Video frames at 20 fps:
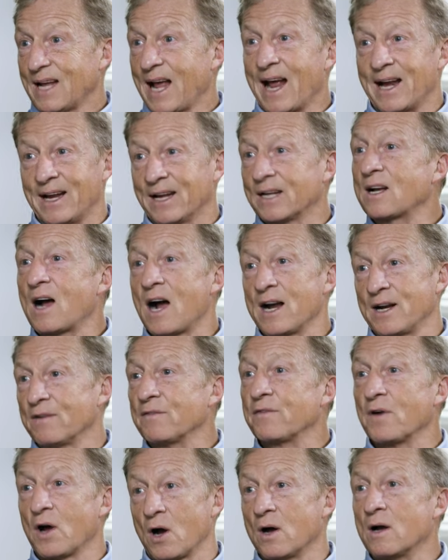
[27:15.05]
And it kind
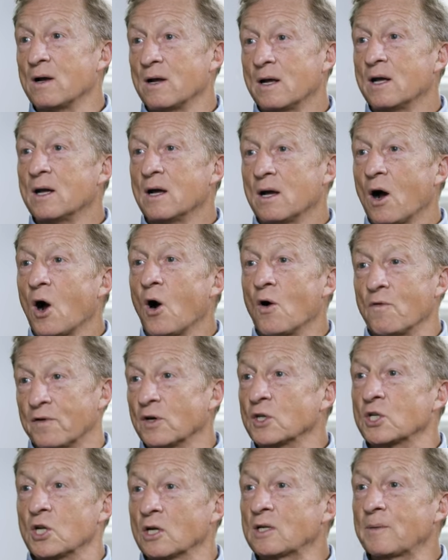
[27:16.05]
of
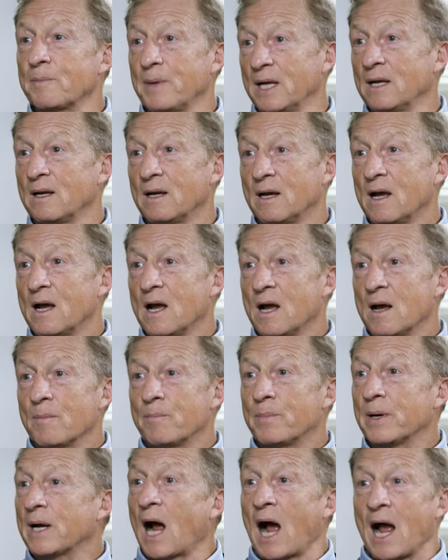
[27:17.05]
overtook me.
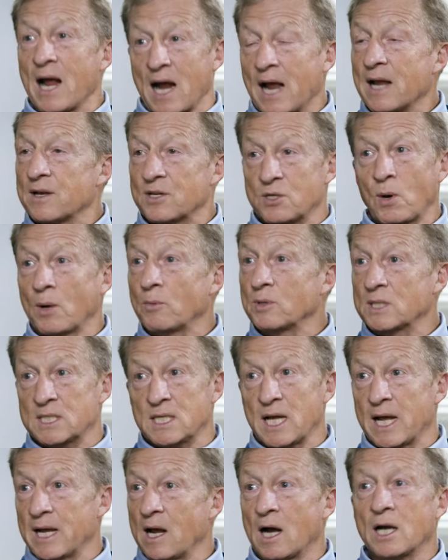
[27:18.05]
But I, so I would
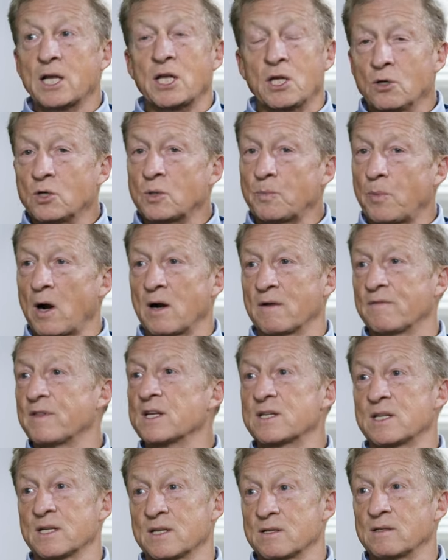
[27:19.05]
say a huge part of
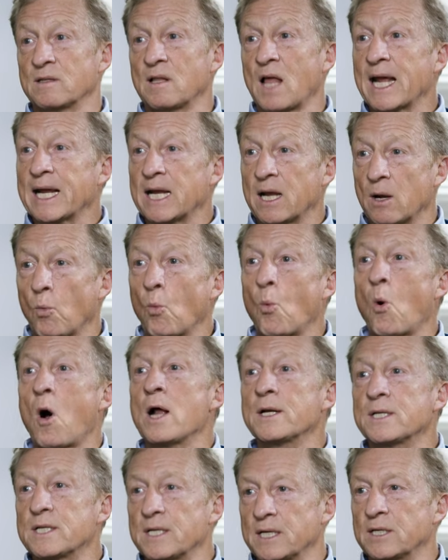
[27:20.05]
this is like
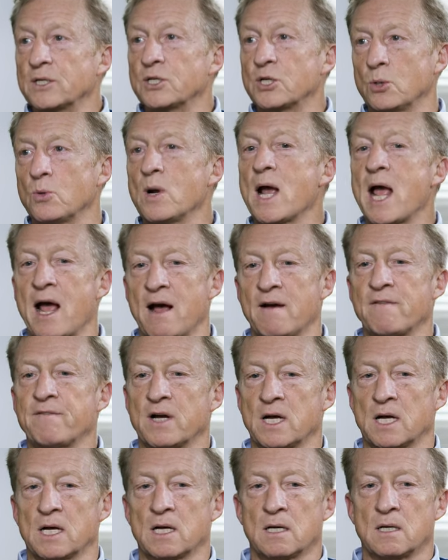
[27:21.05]
wanting to
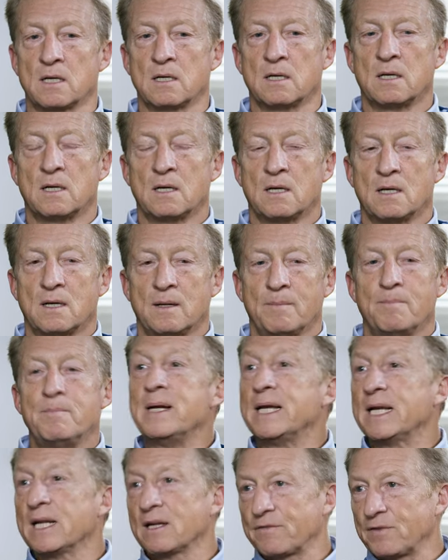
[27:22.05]
have a
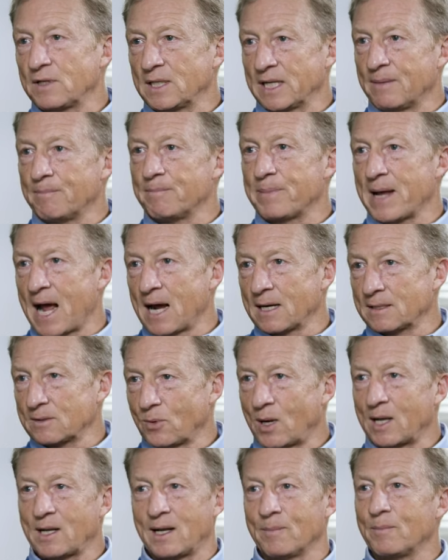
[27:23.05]
meaningful
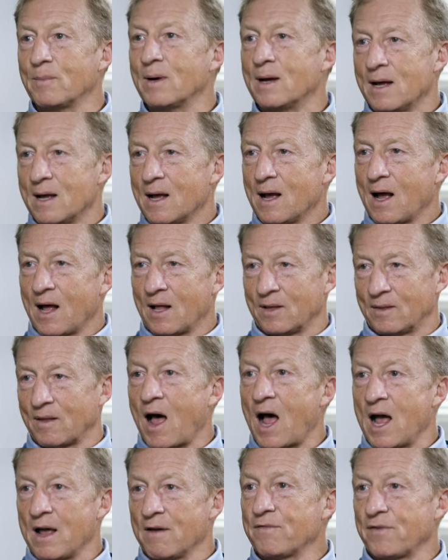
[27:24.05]
impact while I'm
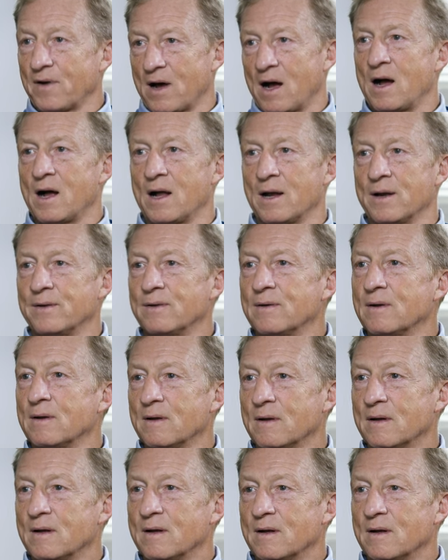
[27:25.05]
alive on